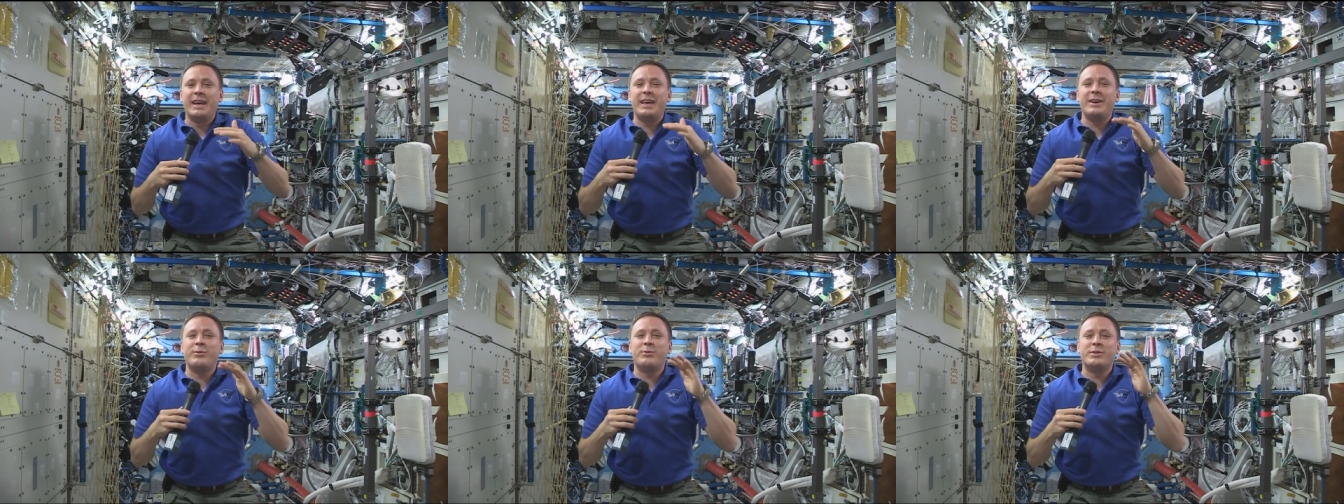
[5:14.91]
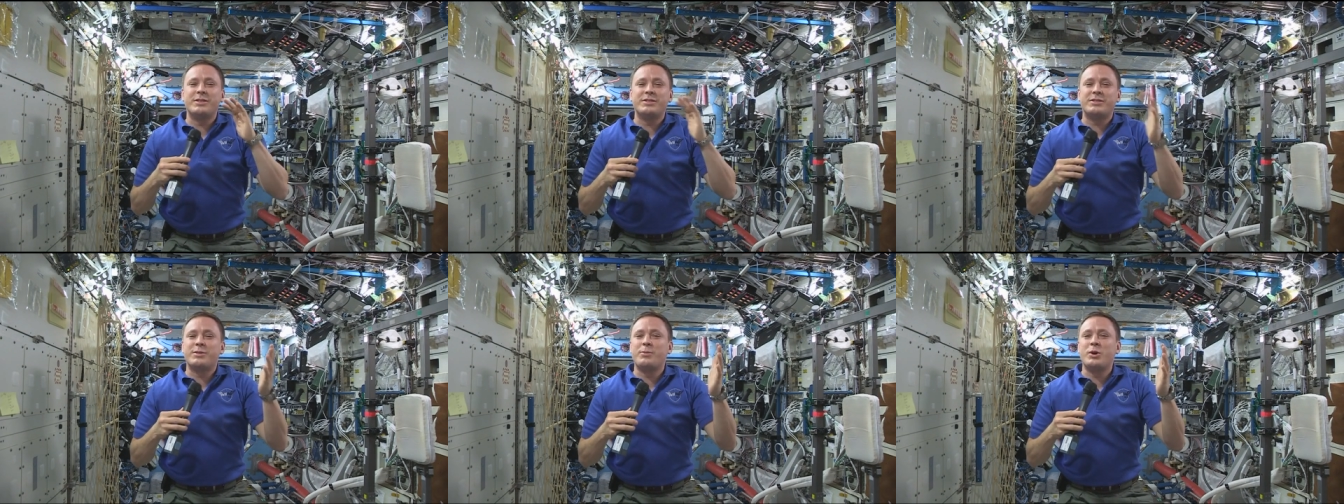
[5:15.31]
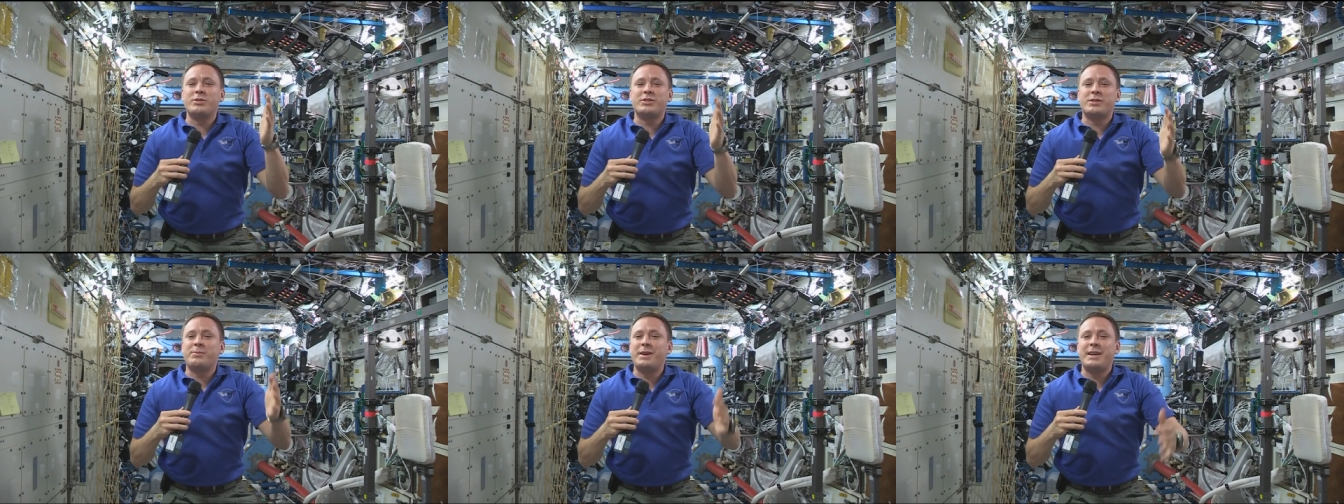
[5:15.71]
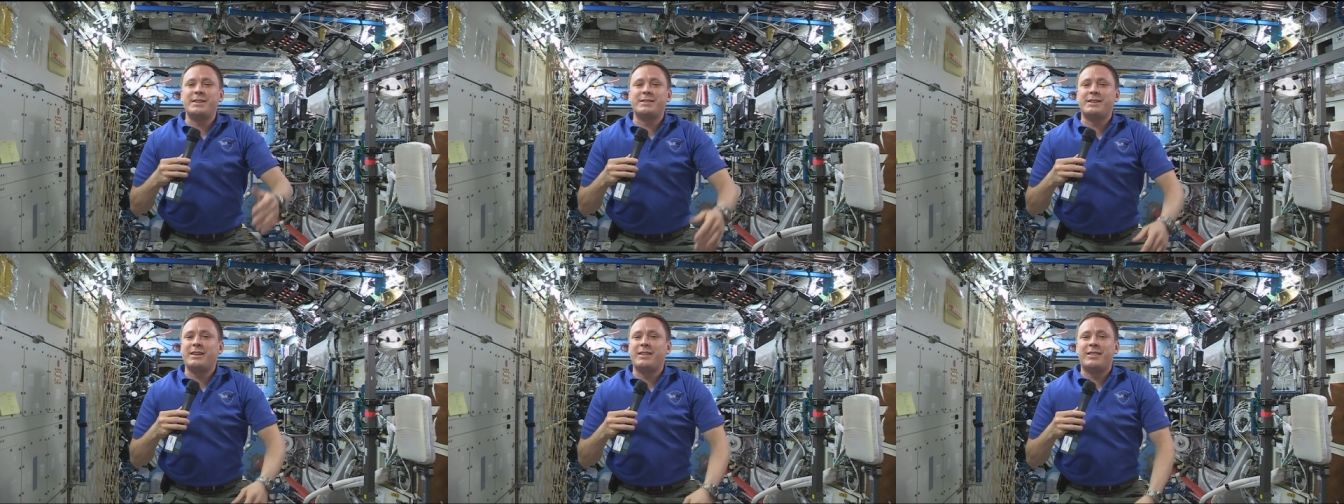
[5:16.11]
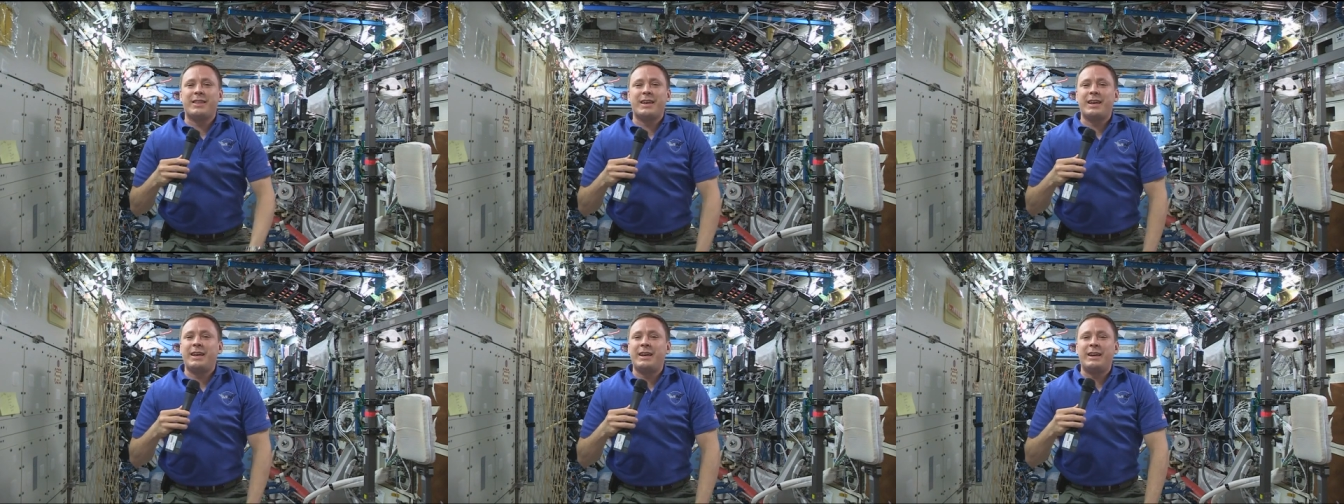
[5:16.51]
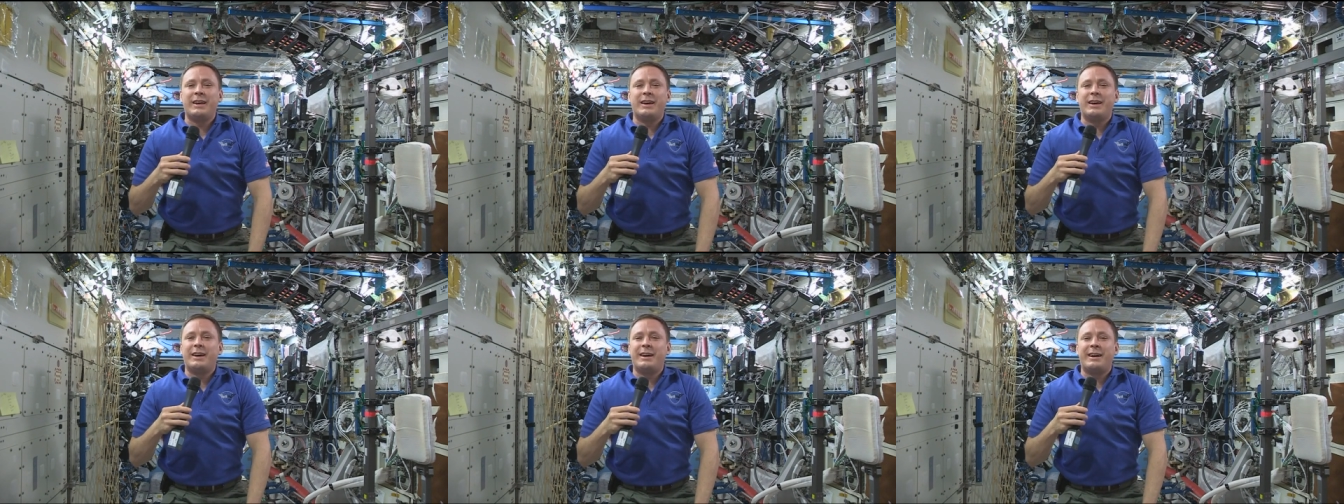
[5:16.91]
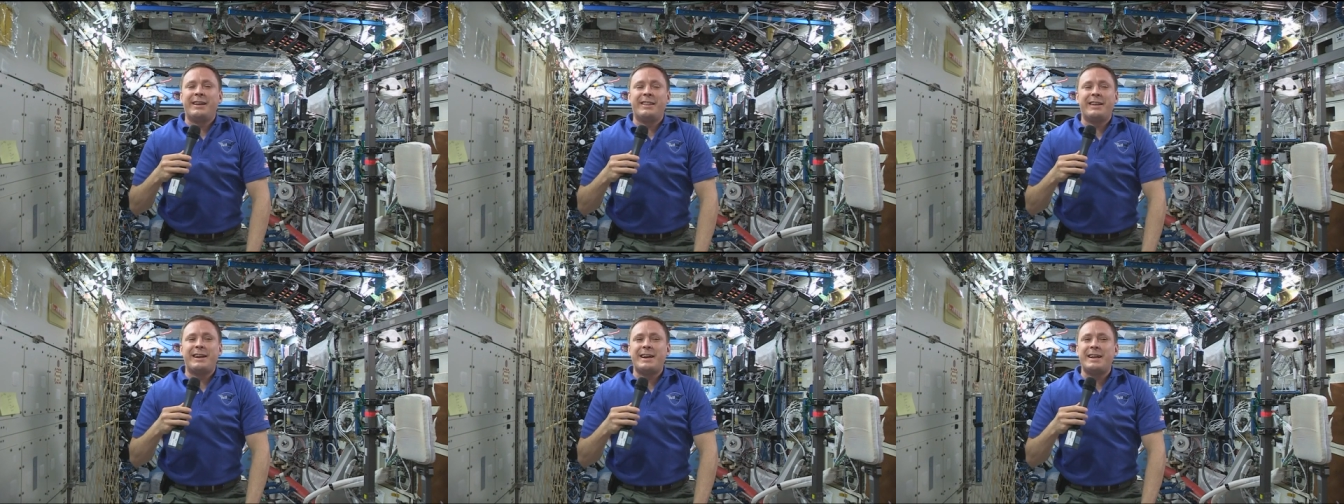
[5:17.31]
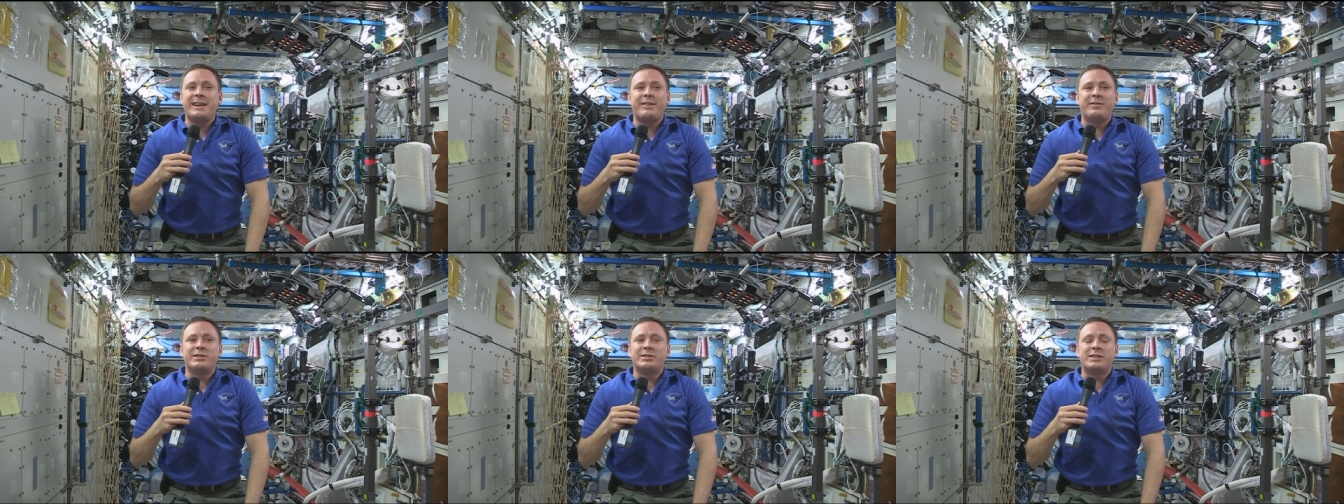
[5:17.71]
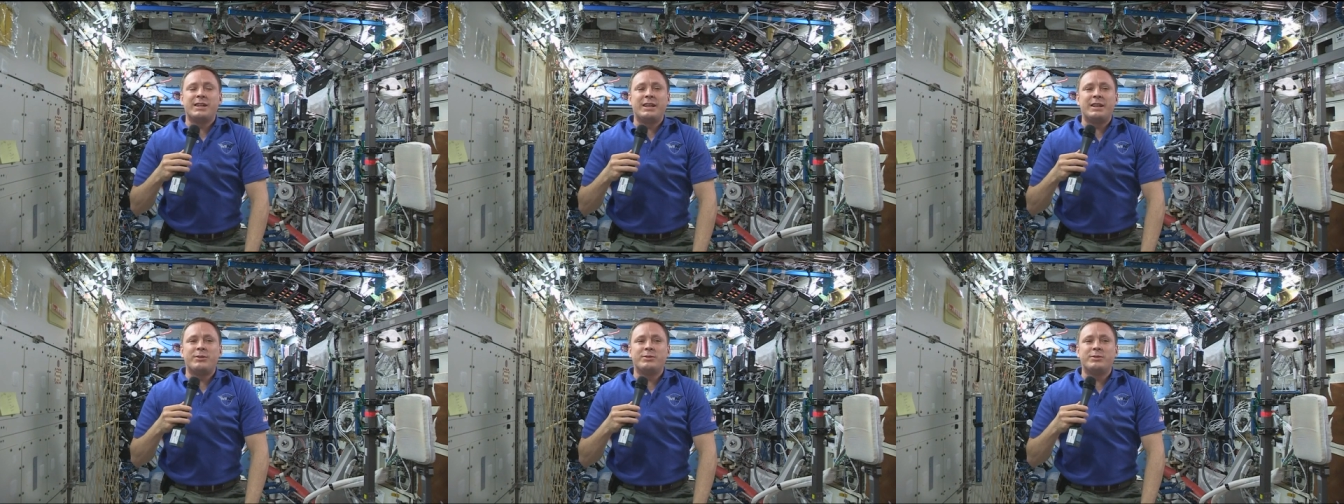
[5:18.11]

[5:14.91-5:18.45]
it was the most amazing thing uh, that I had ever seen.